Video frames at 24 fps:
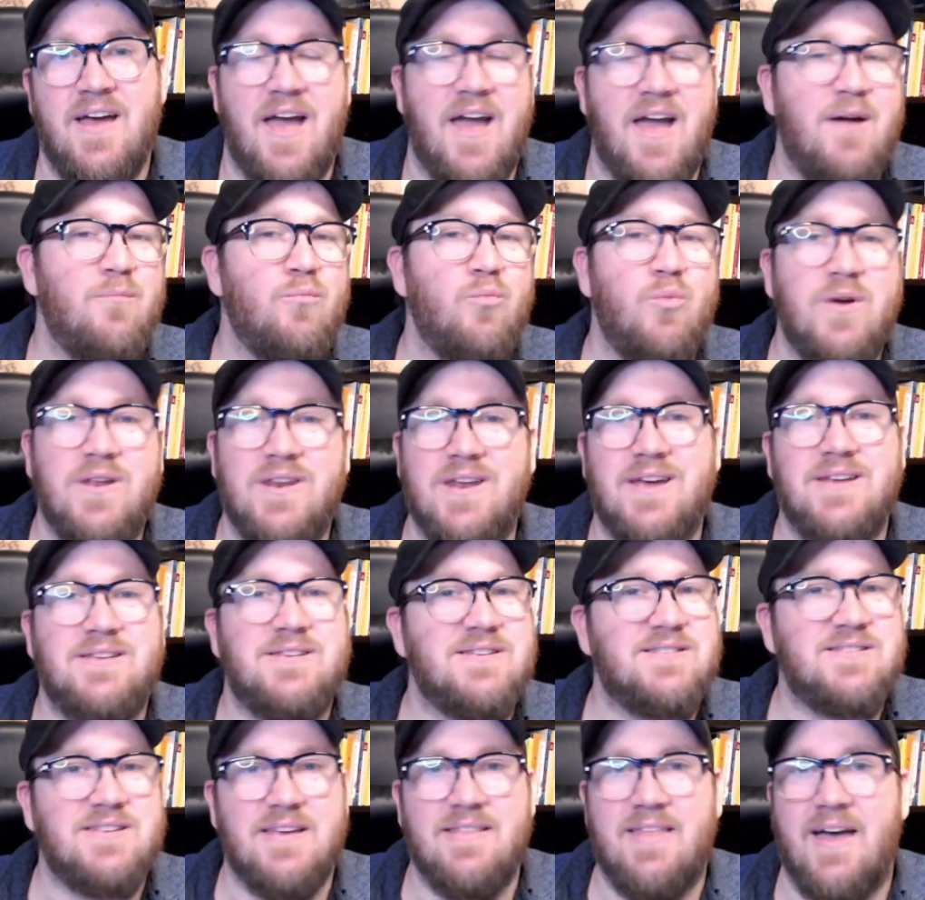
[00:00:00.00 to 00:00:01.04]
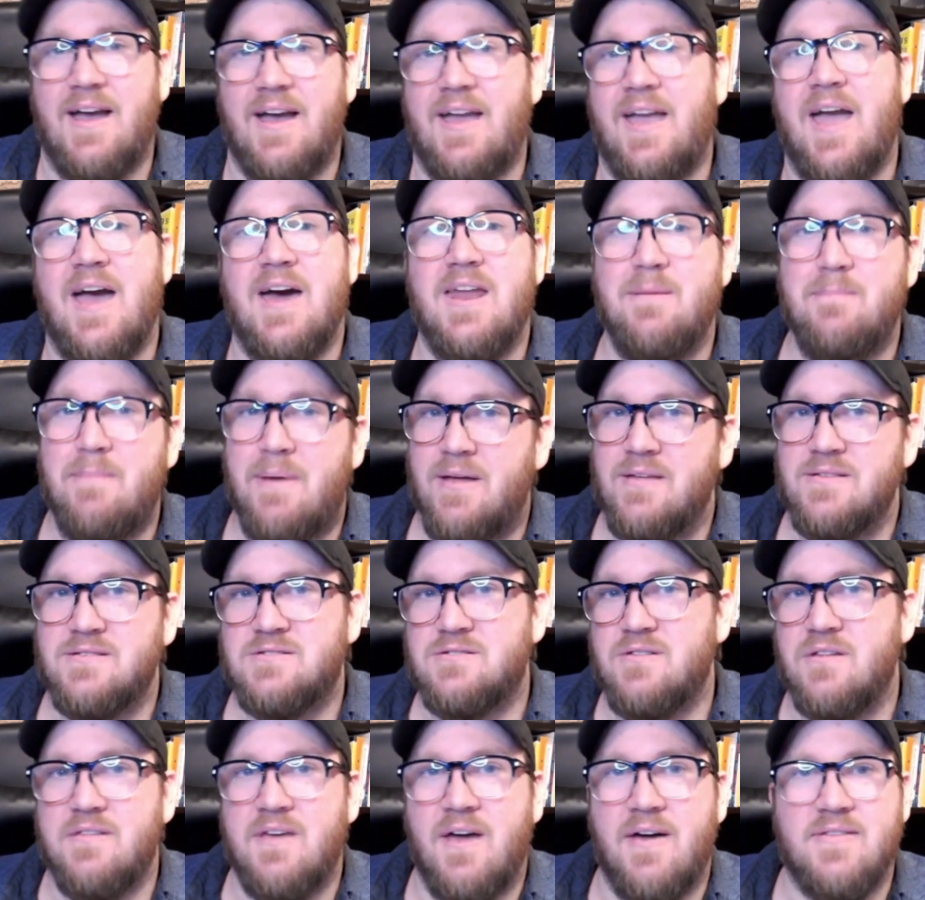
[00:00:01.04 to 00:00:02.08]
and we need to see that
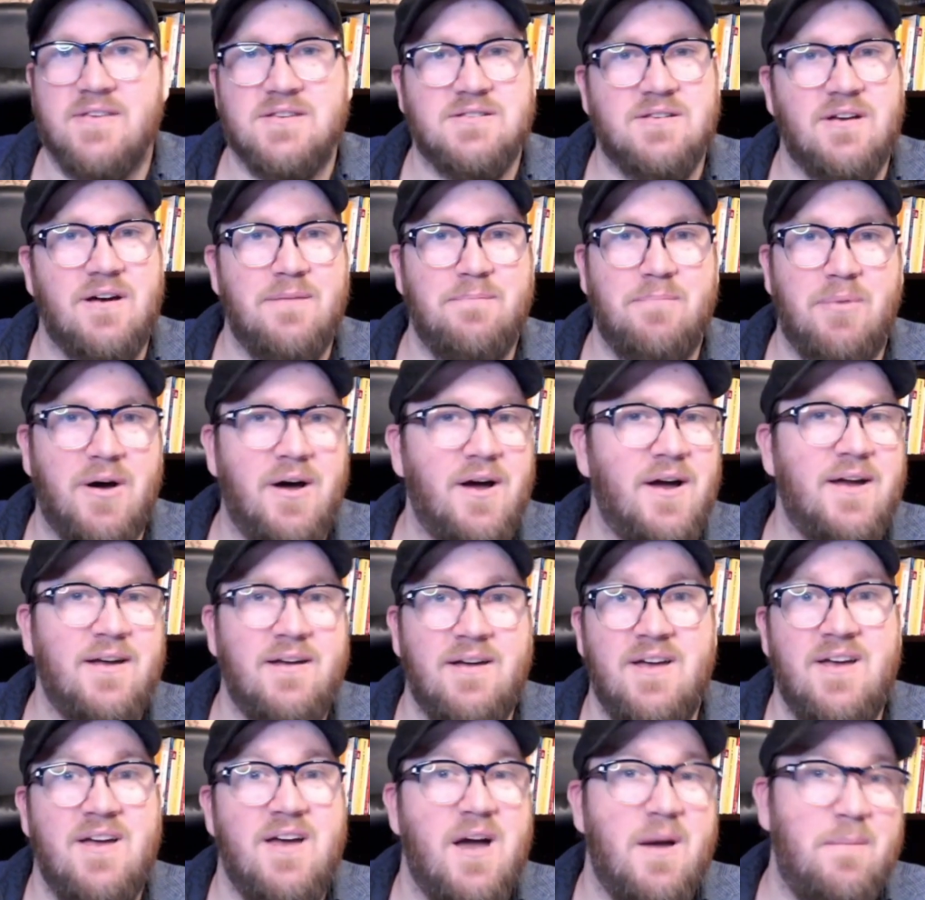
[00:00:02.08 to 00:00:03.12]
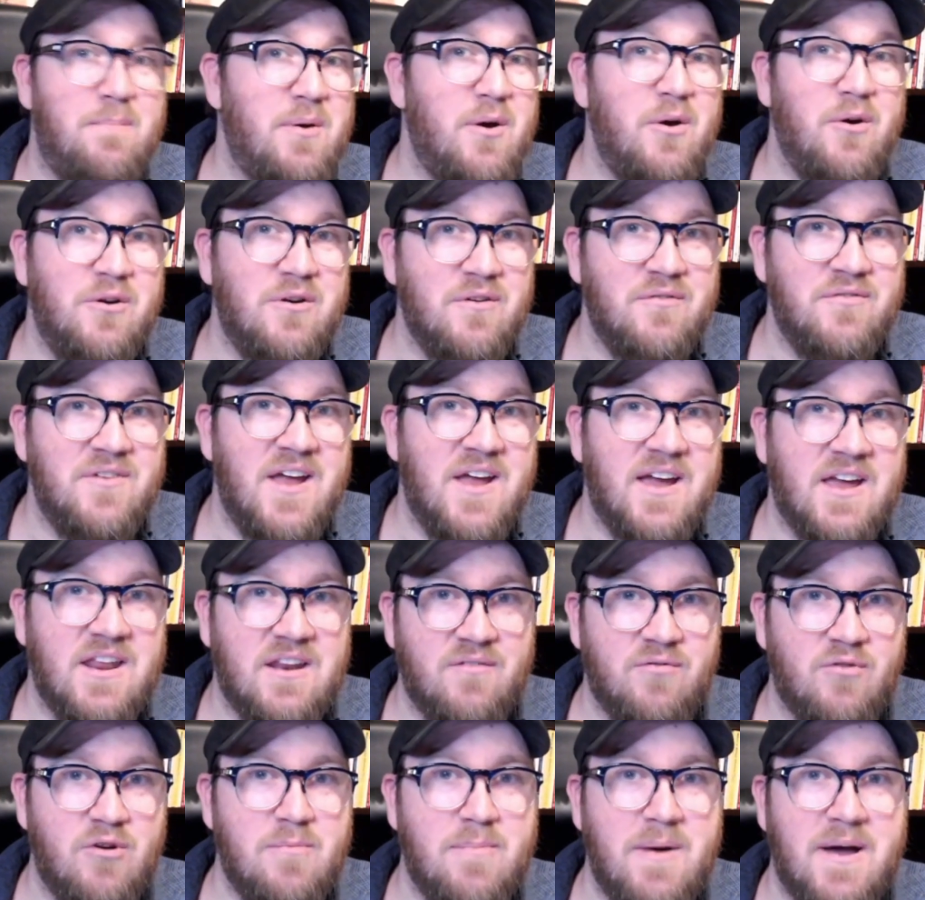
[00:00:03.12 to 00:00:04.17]
counterbalanced on the other side by a period of
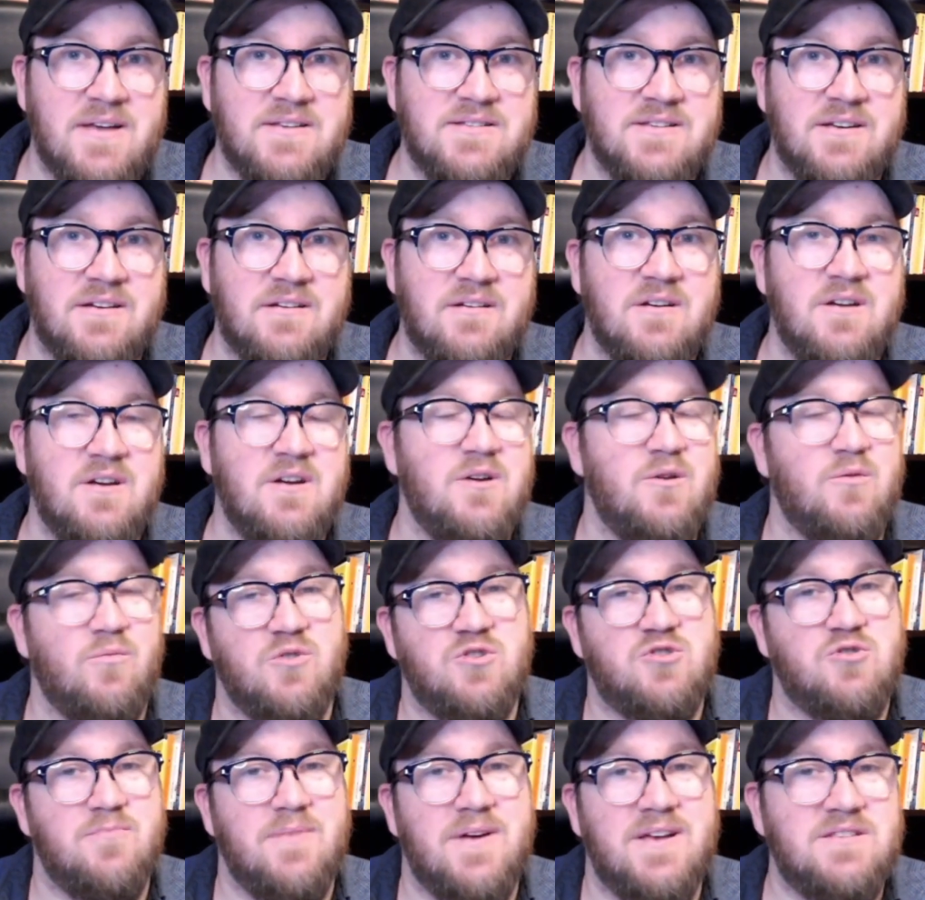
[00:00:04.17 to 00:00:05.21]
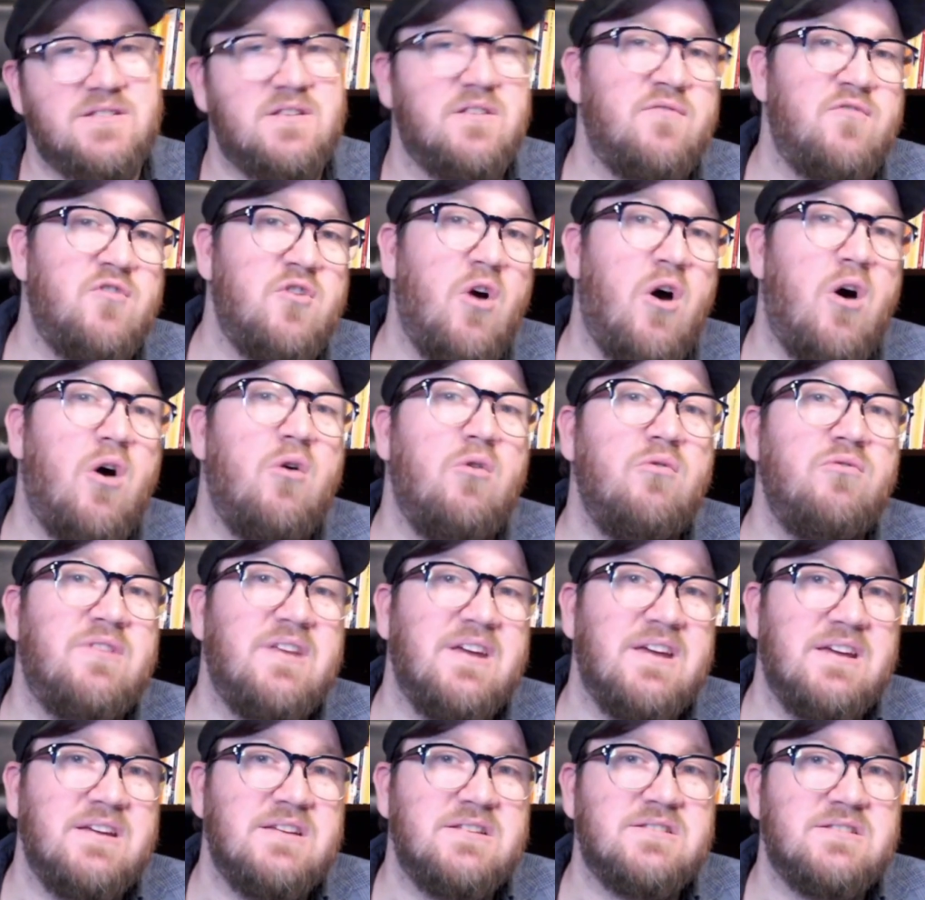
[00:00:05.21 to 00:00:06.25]
negative rebasing, which means if you hold
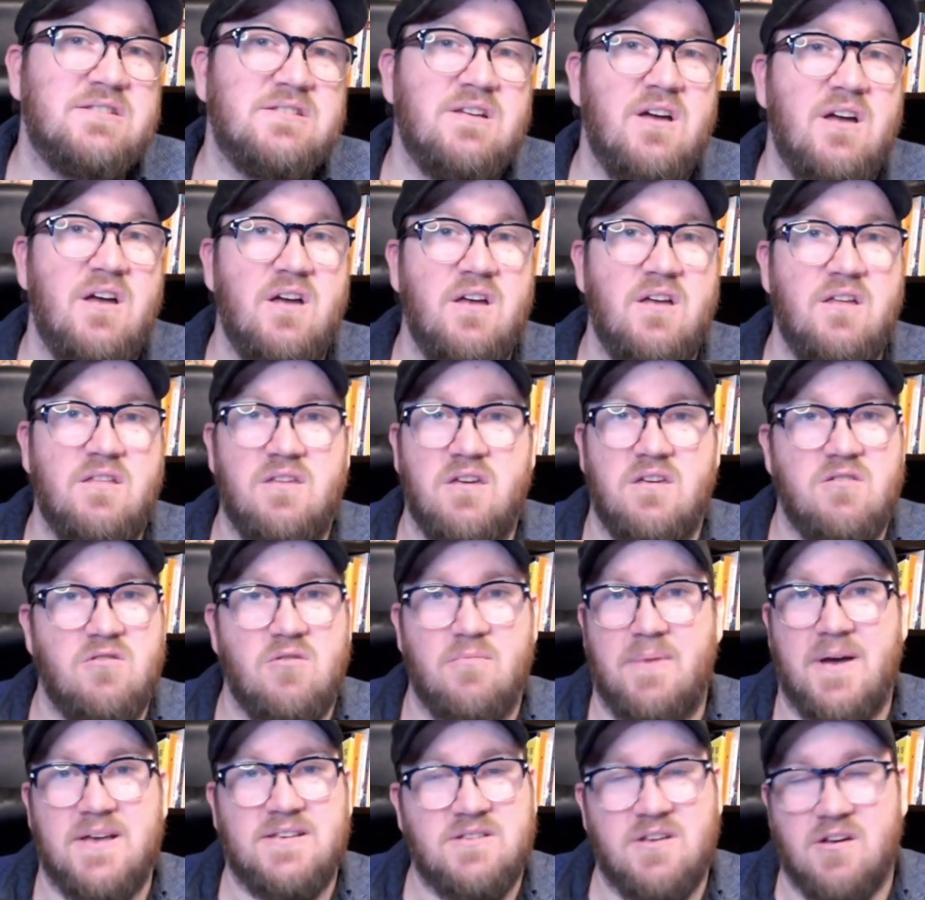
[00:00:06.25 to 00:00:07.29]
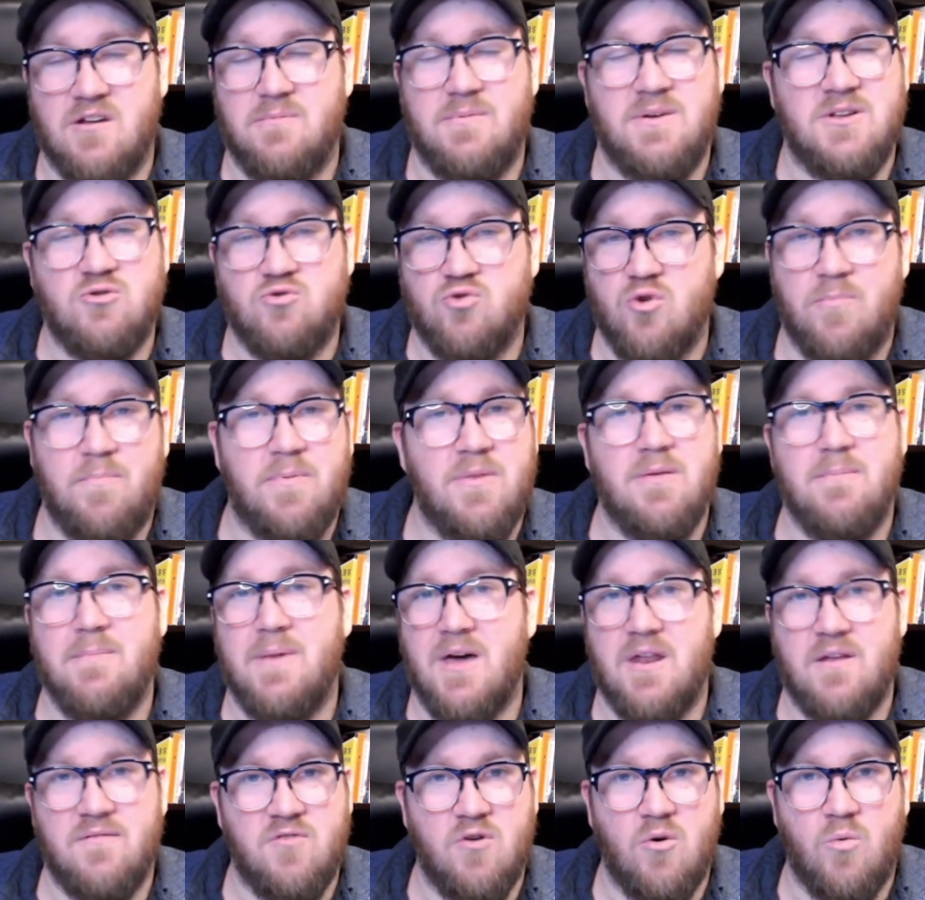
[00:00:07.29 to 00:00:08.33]
these, that you're basically going to be dripping them
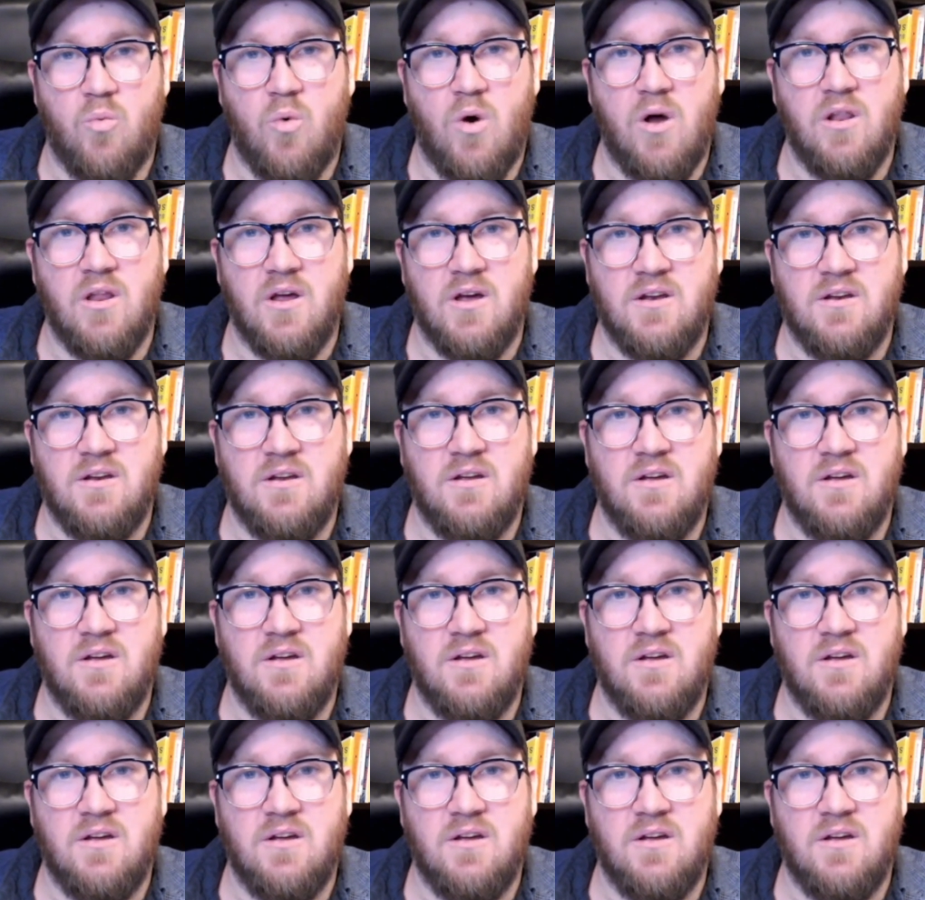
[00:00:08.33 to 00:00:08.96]
out of your wallet